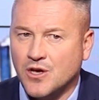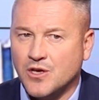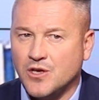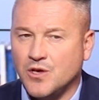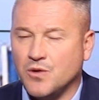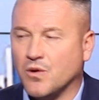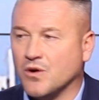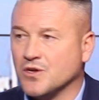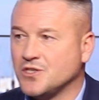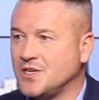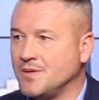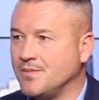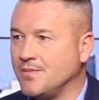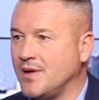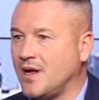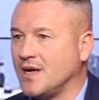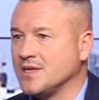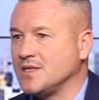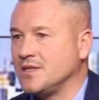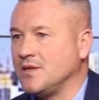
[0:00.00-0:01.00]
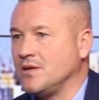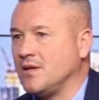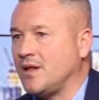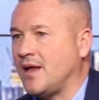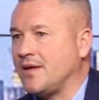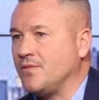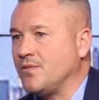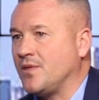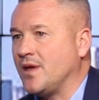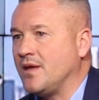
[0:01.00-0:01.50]
You watch him as
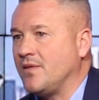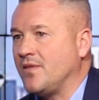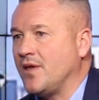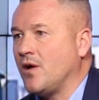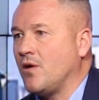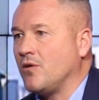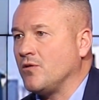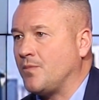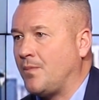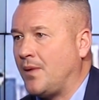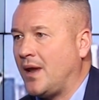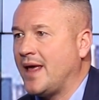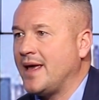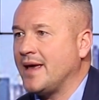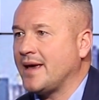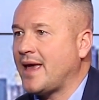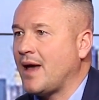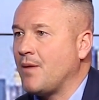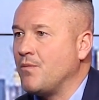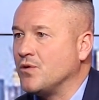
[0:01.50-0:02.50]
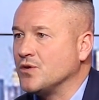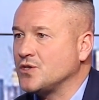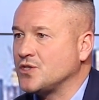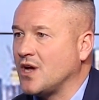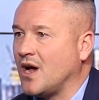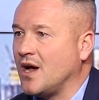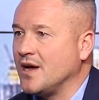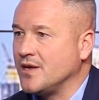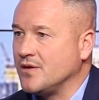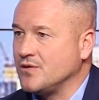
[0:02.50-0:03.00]
like the old player can, what
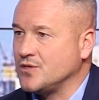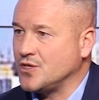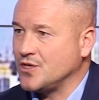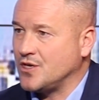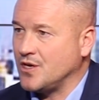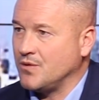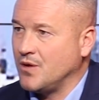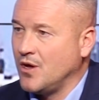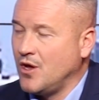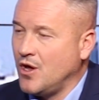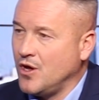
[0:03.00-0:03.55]
Sky used to do.